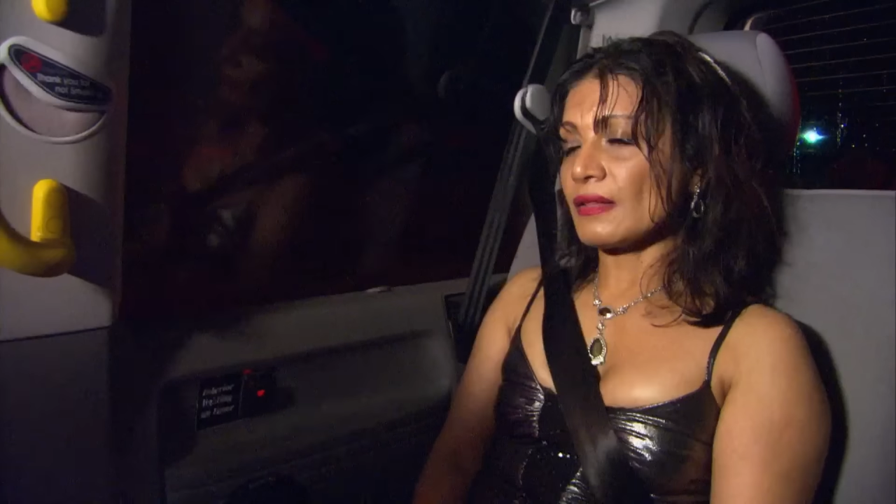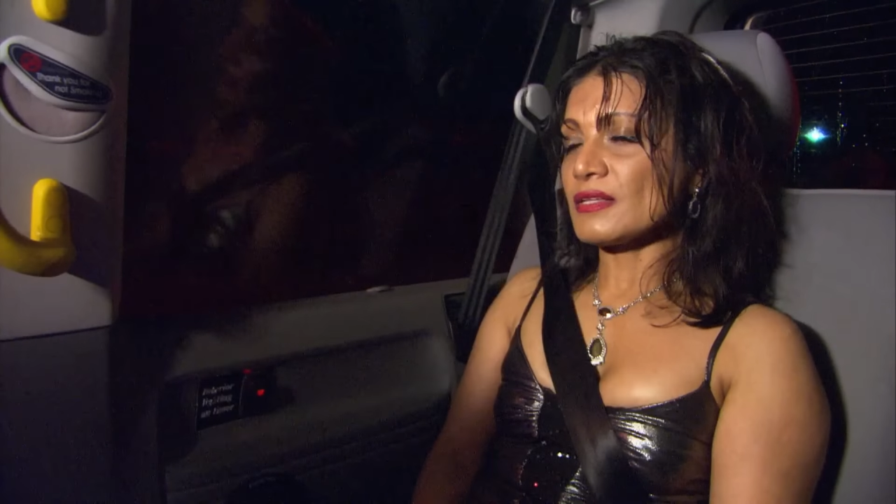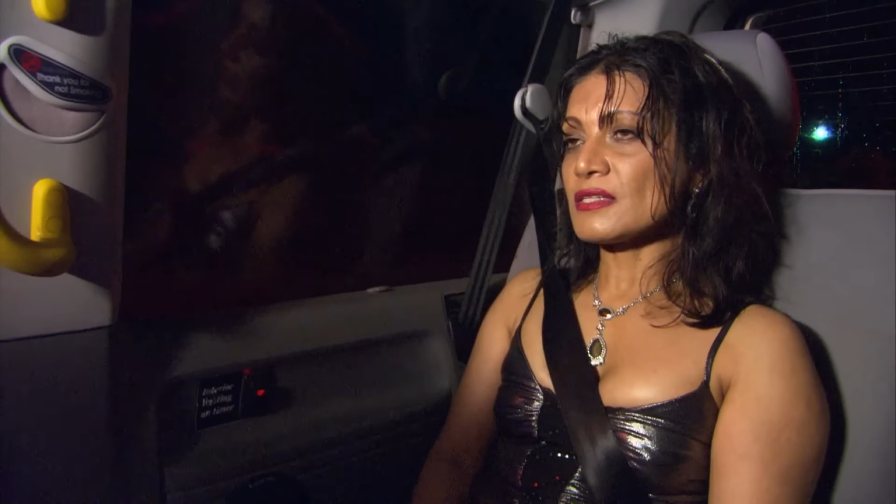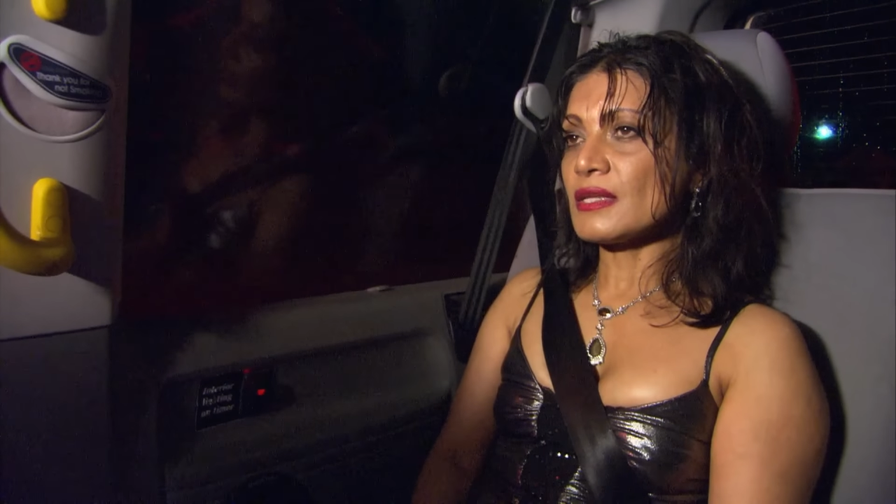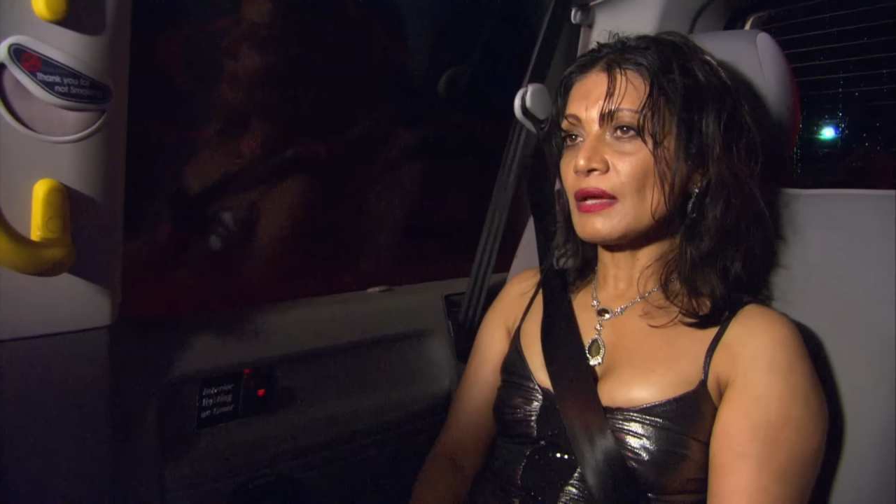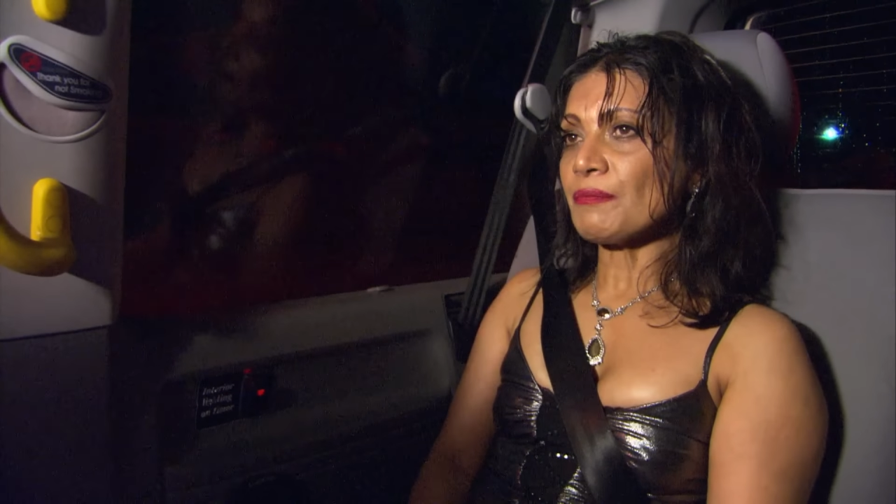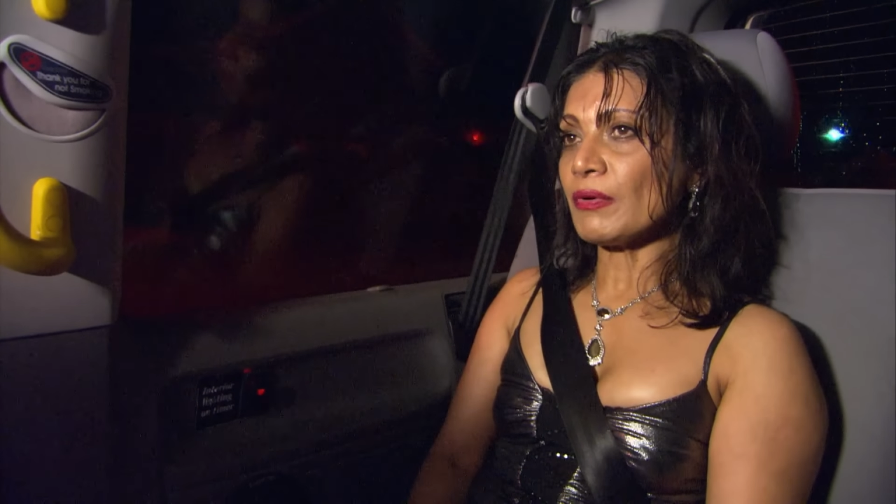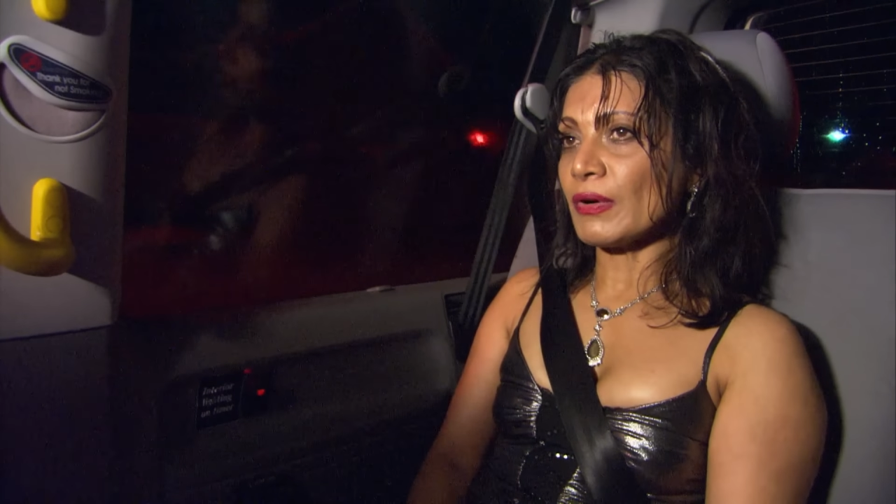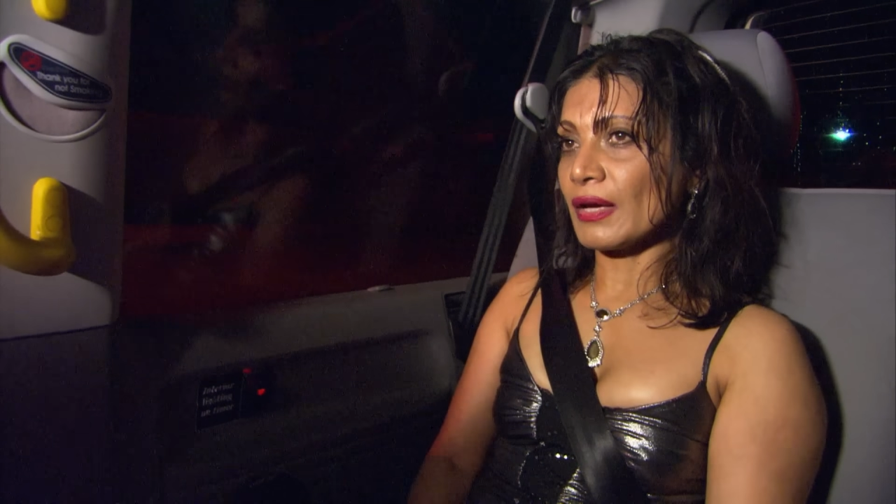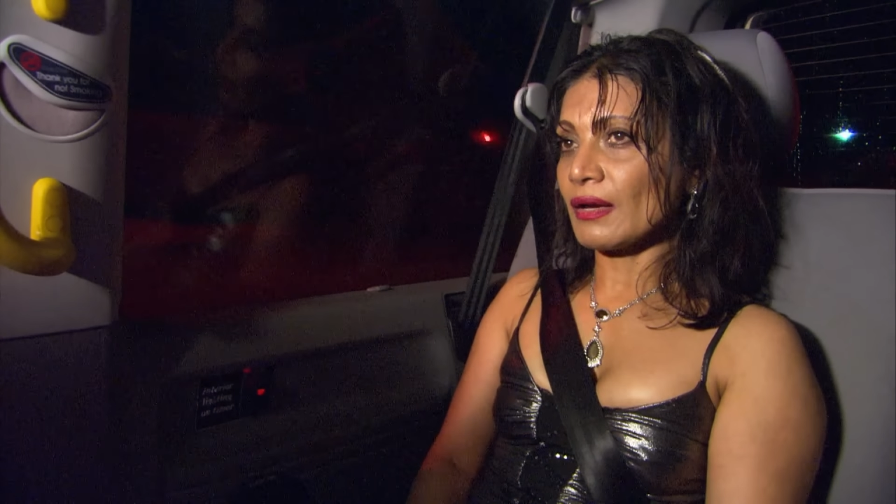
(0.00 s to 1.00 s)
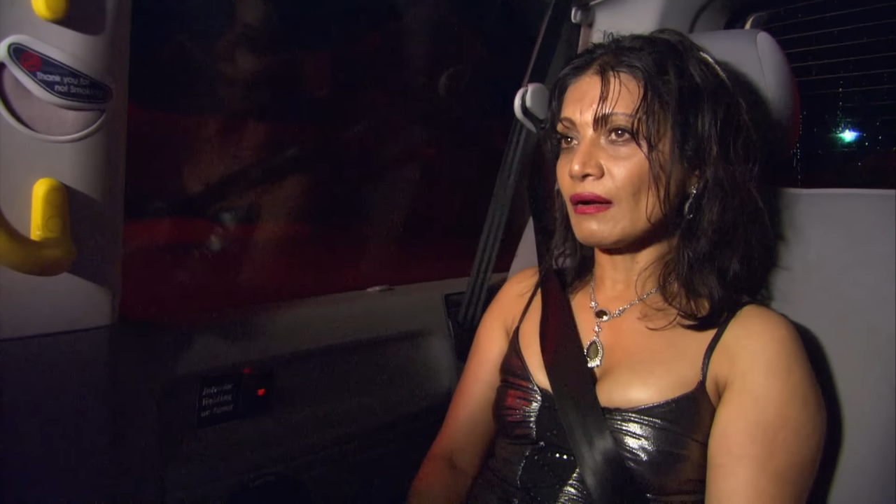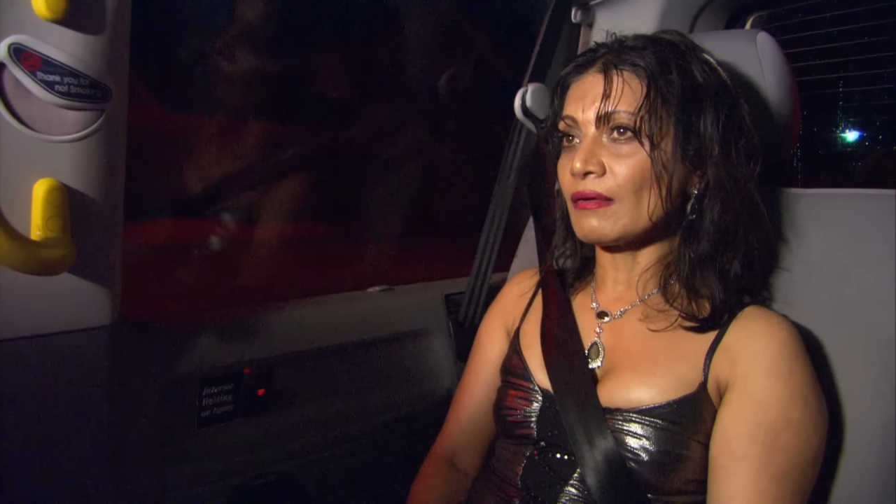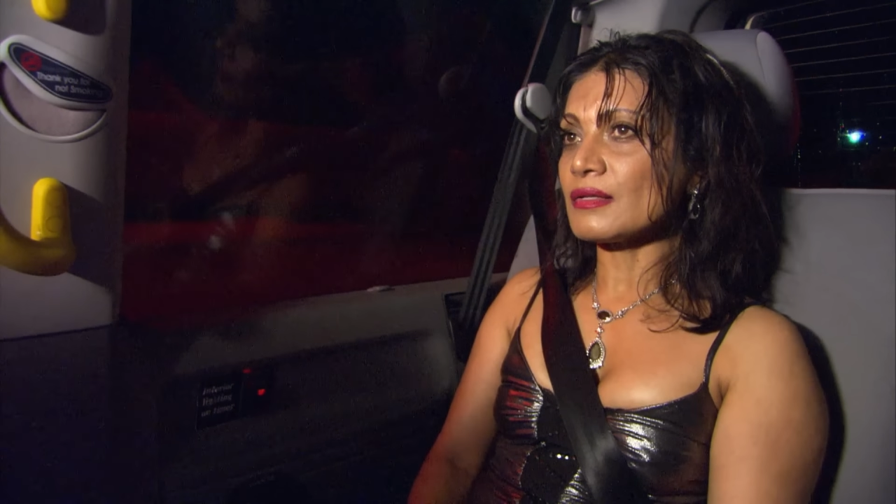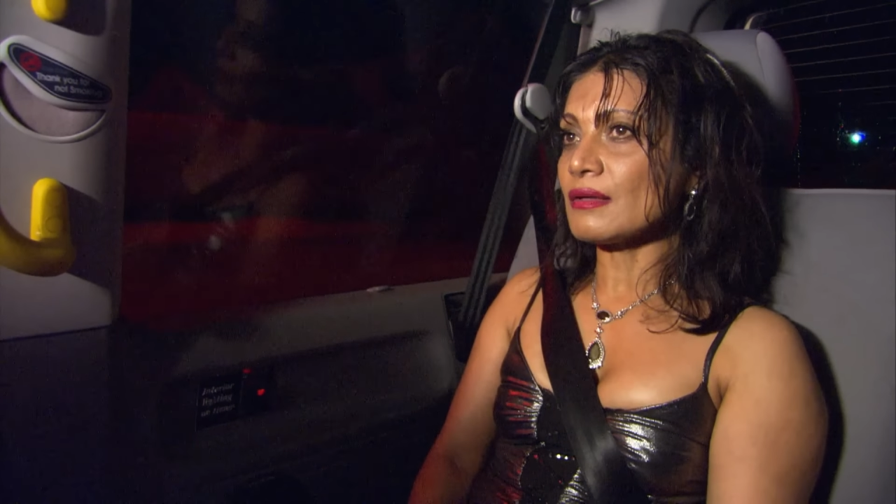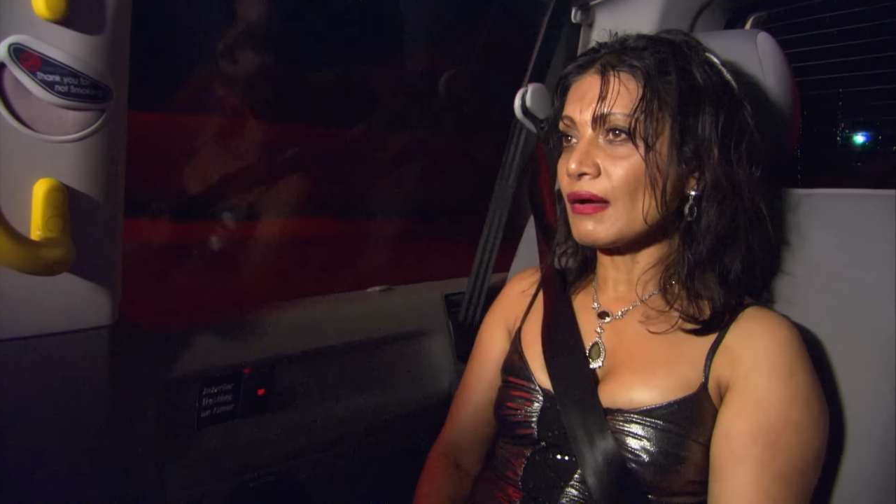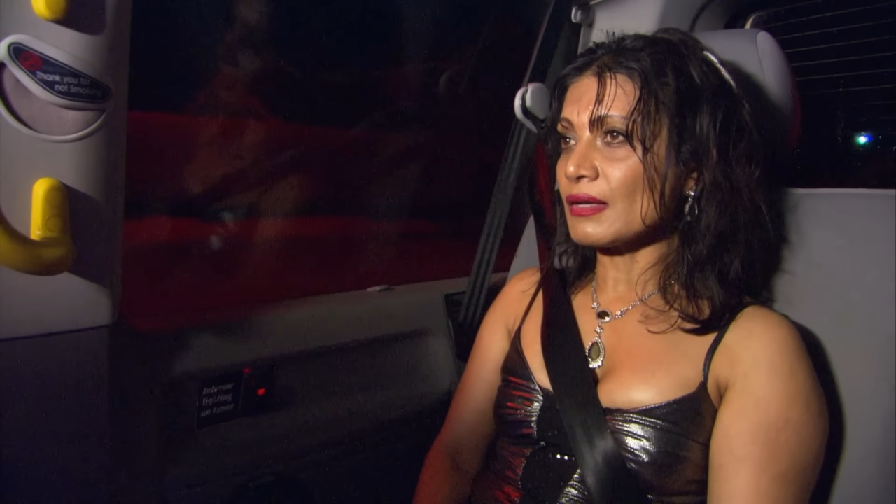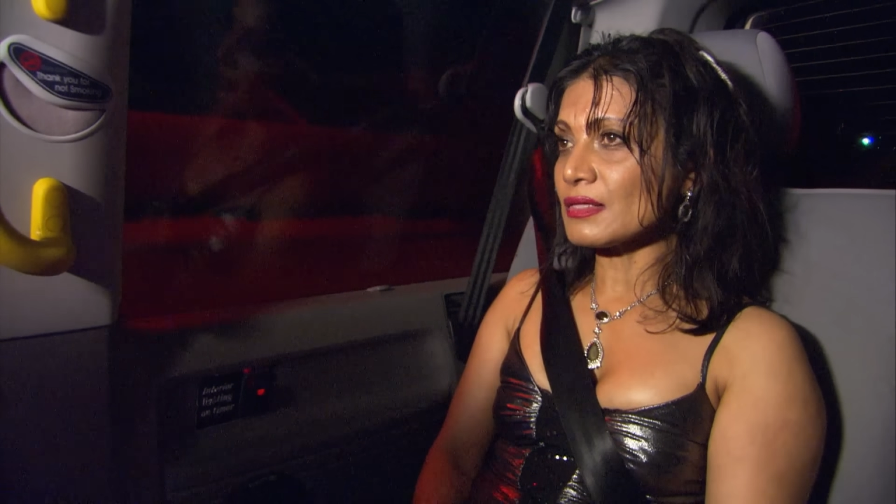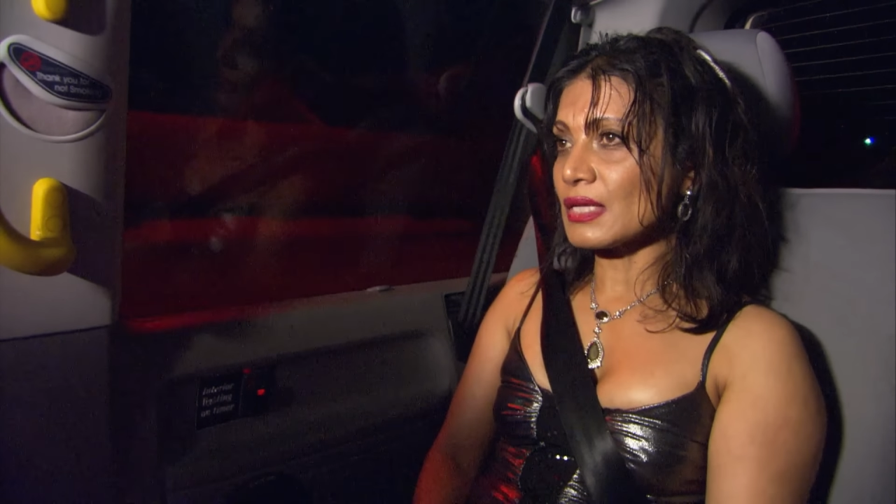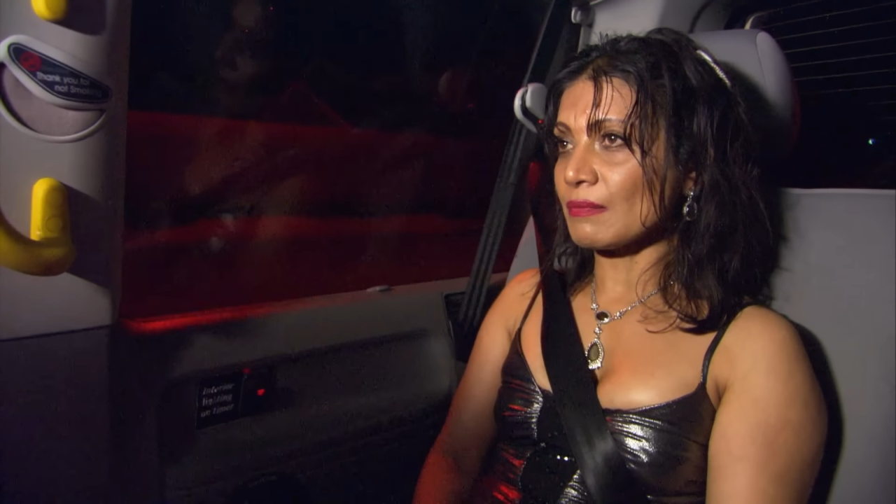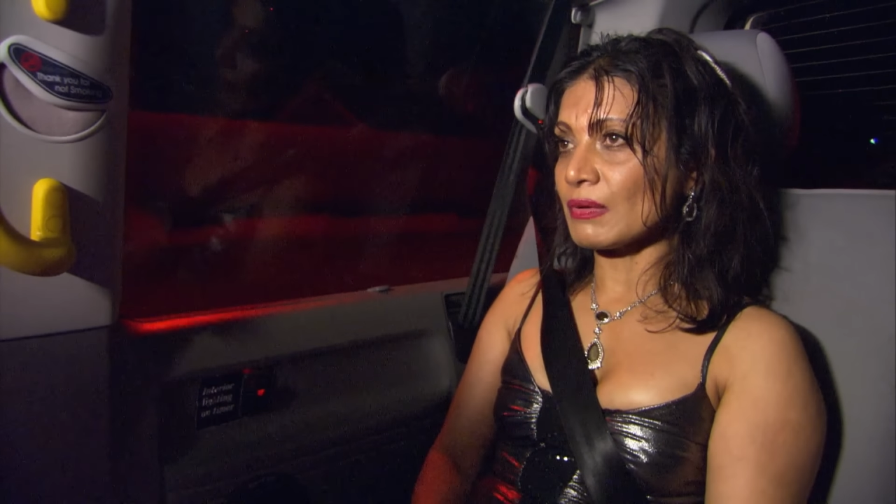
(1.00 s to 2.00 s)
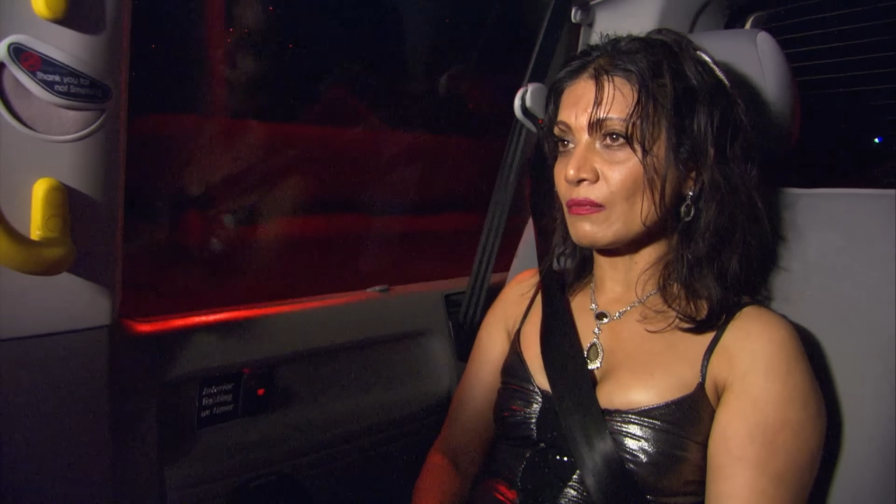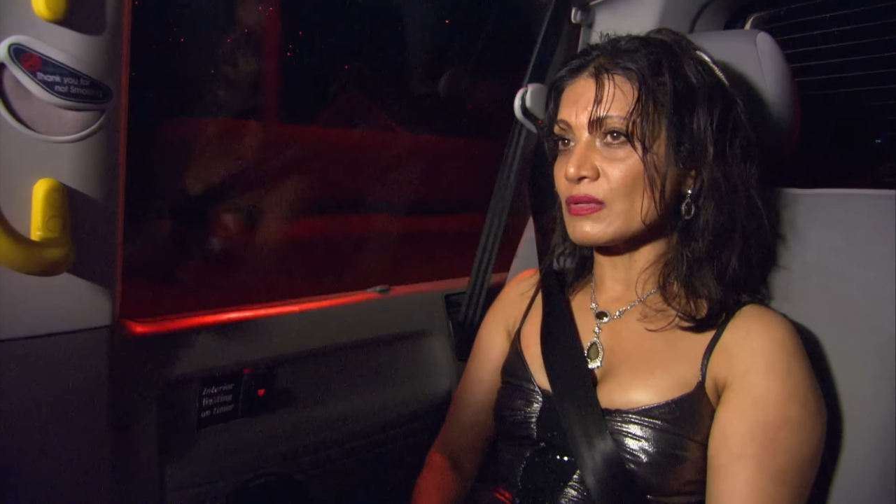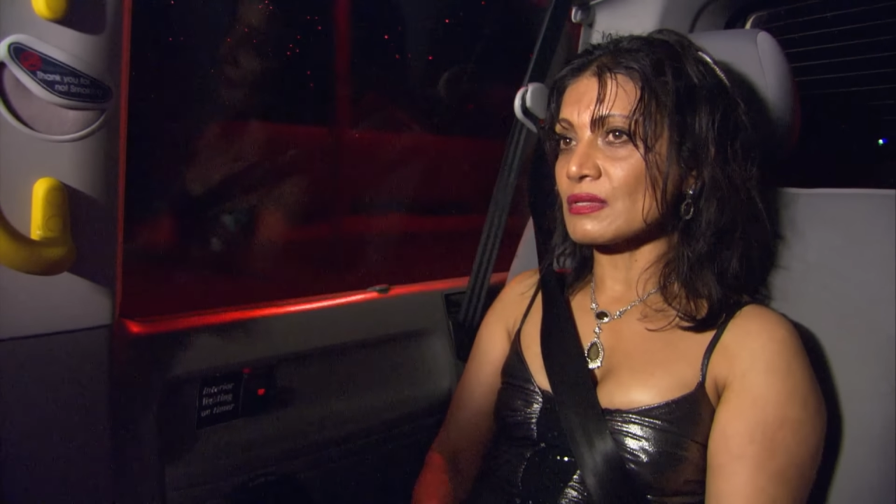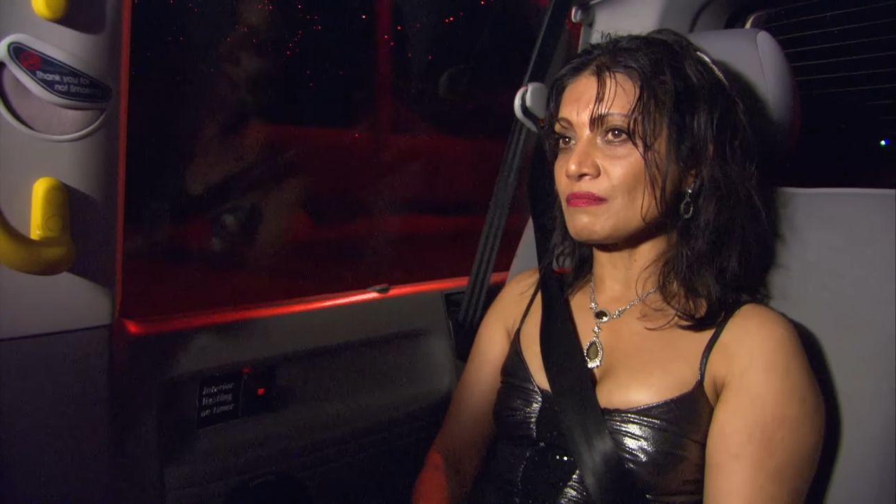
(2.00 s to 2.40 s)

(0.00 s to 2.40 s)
The snake pooing on the dining table was the